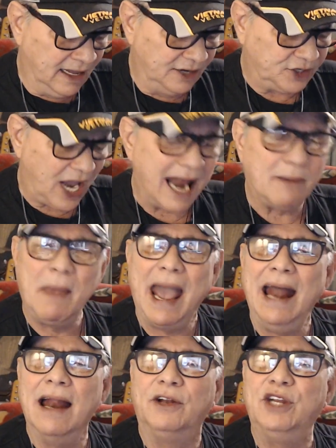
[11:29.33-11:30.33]
of made
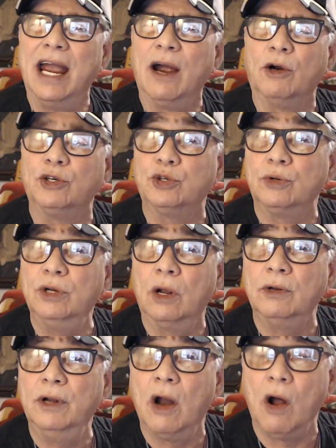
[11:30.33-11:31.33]
a tear,
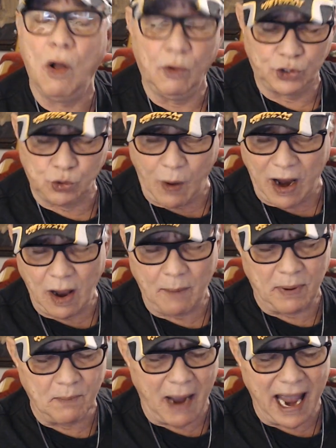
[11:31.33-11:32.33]
you know, swell up in
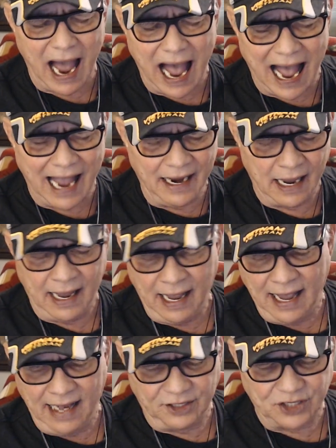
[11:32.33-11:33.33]
my eye,
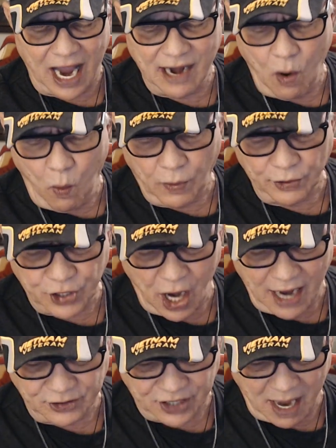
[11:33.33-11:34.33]
because I know where
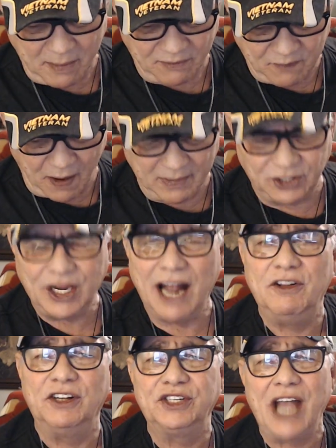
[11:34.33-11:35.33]
John's coming from. He said the
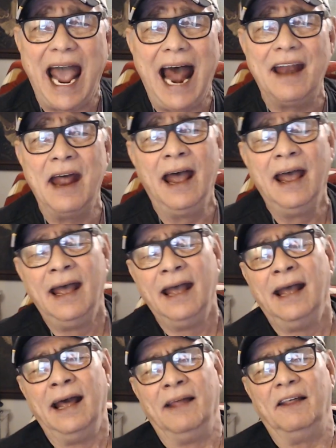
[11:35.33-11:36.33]
sad
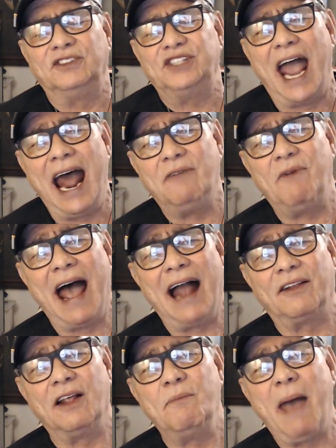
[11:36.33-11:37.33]
fact of
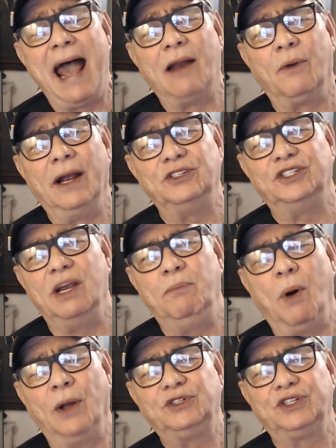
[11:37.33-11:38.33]
the matter is he
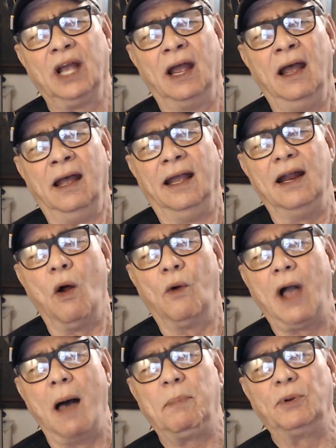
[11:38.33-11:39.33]
puts, you know, a
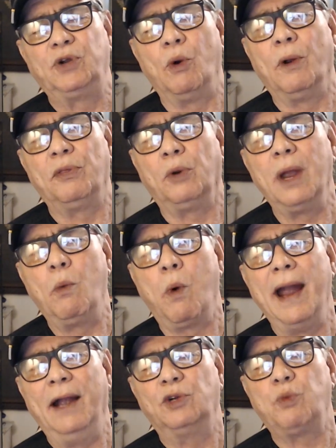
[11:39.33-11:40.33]
couple, 2 or 3
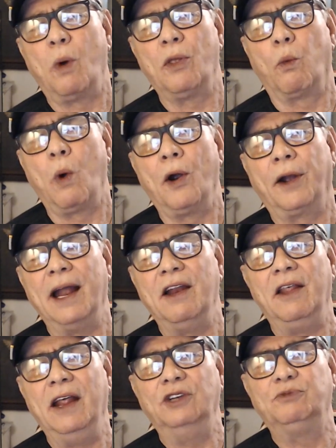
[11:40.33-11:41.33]
weeks worth of work into
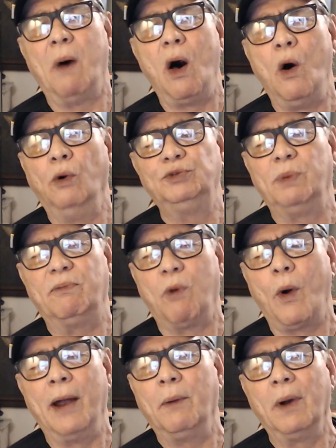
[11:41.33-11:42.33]
these bows before he
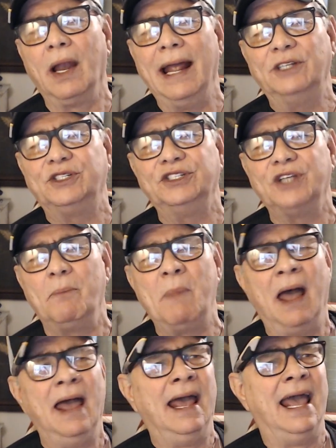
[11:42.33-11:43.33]
releases them,
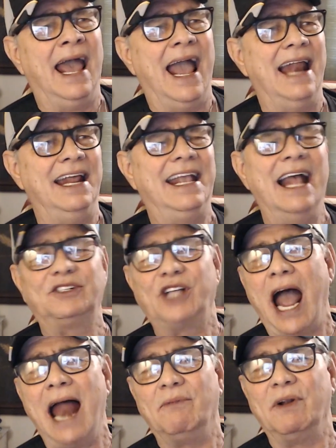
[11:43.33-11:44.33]
and he gets
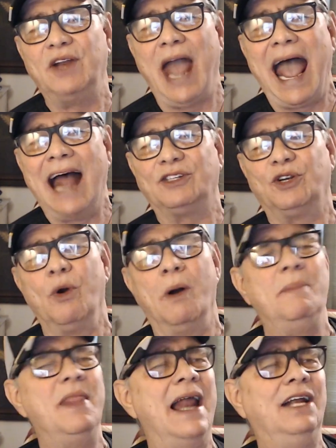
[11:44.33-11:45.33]
kind of attached to them,
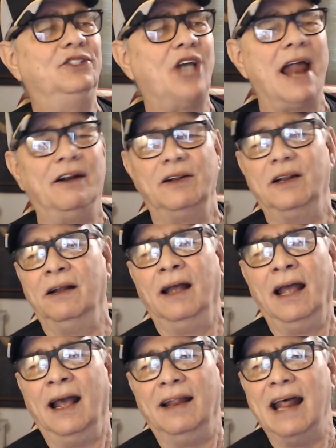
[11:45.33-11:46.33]
and
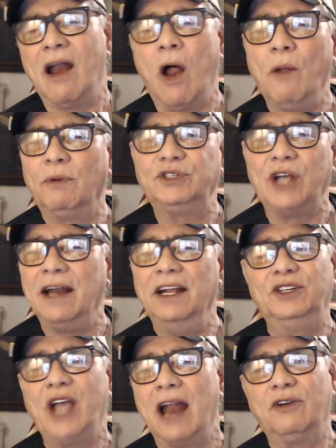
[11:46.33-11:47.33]
then all of a sudden he's
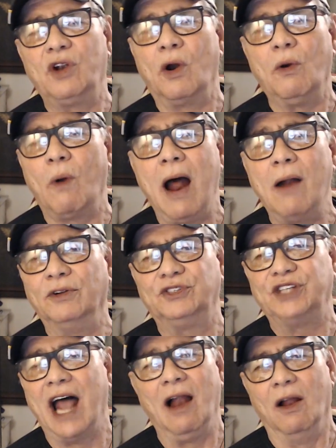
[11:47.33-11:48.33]
got to turn around and
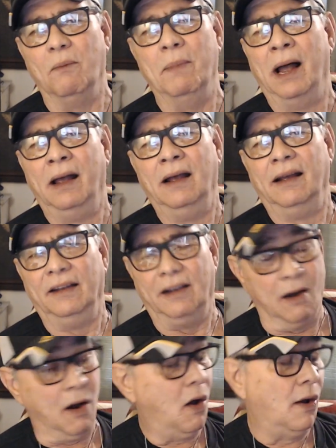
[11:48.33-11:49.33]
sell them. You
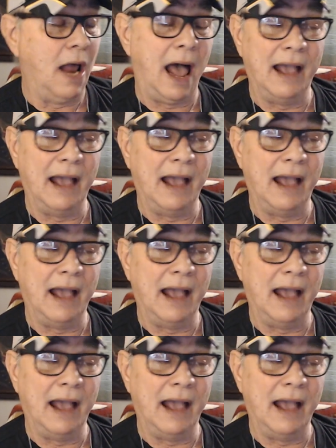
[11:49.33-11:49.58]
know, and I